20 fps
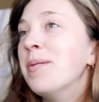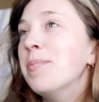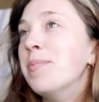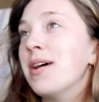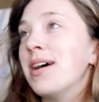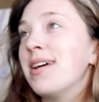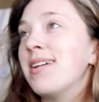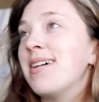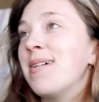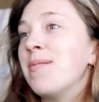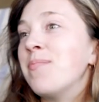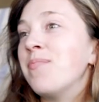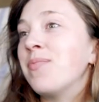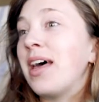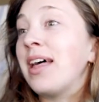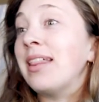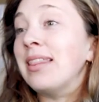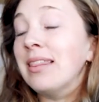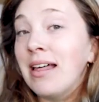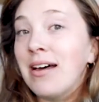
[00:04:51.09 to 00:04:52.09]
But
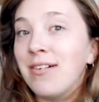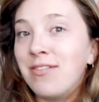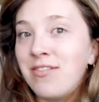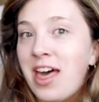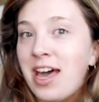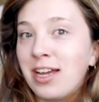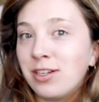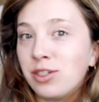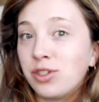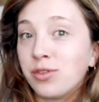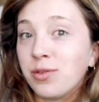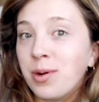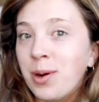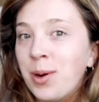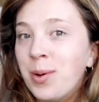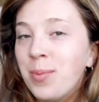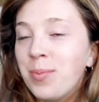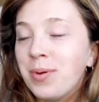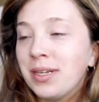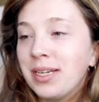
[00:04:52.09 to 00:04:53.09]
I love that
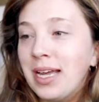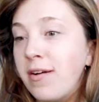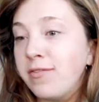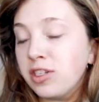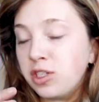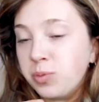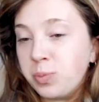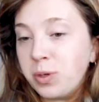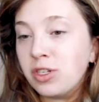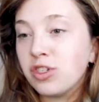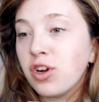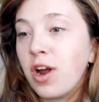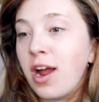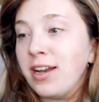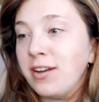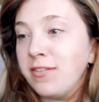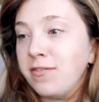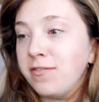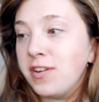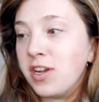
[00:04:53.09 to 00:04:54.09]
trope. I've just been
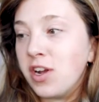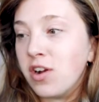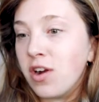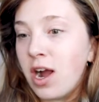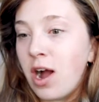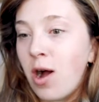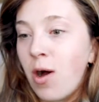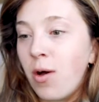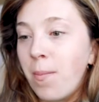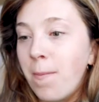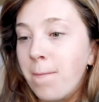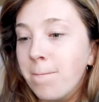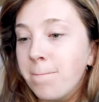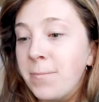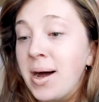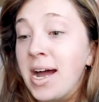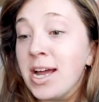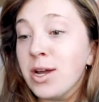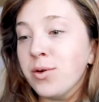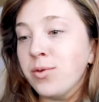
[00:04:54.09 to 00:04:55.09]
trying to figure out
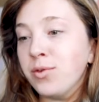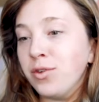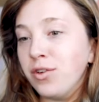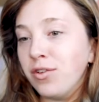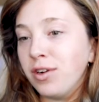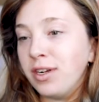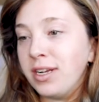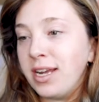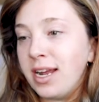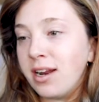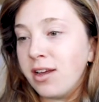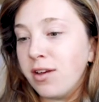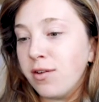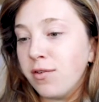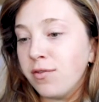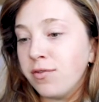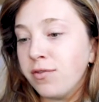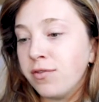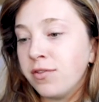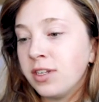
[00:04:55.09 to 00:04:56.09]
my own
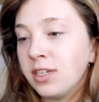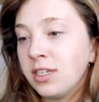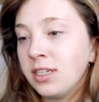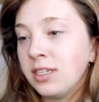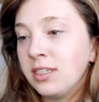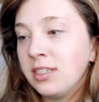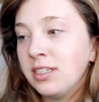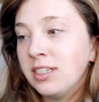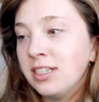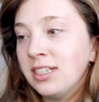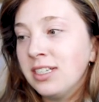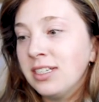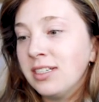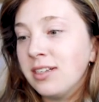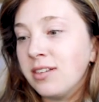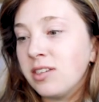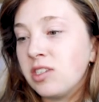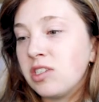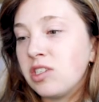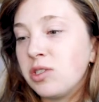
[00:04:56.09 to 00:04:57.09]
creative
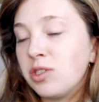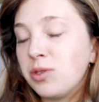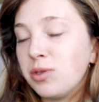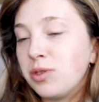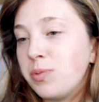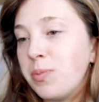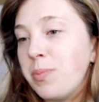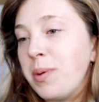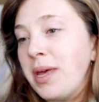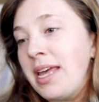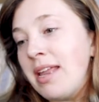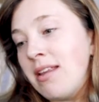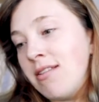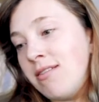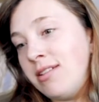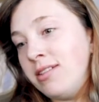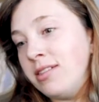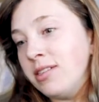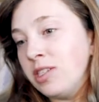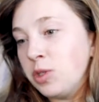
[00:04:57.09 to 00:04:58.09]

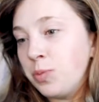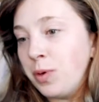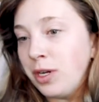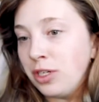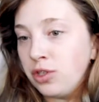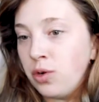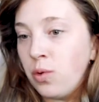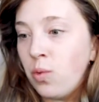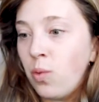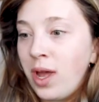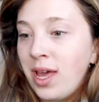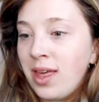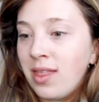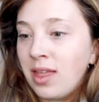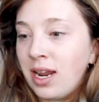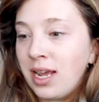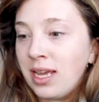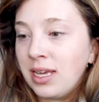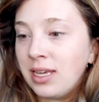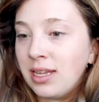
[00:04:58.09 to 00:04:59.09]
spin and special way
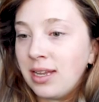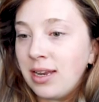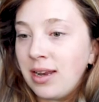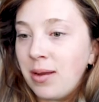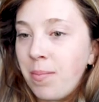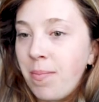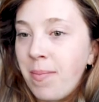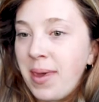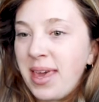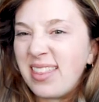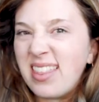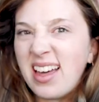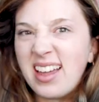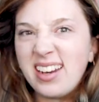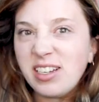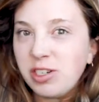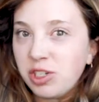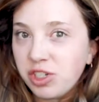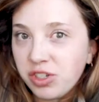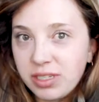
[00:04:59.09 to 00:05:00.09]
that I can make
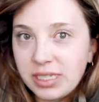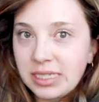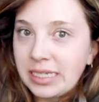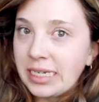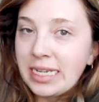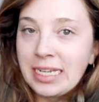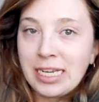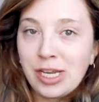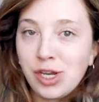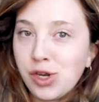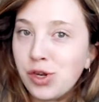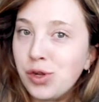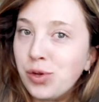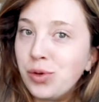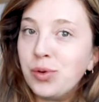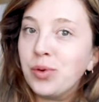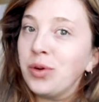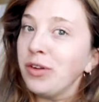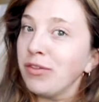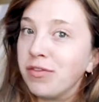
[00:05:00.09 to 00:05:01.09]
that interesting and
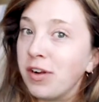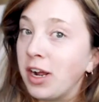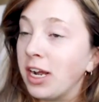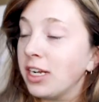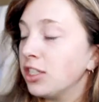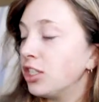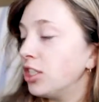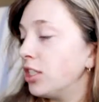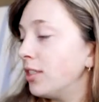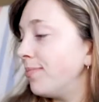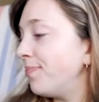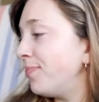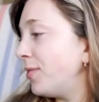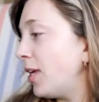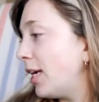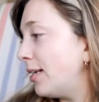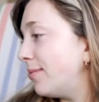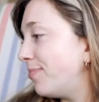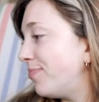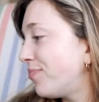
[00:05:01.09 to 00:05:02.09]
new and fresh and,
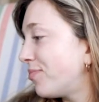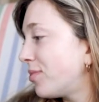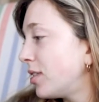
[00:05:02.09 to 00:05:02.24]
you know.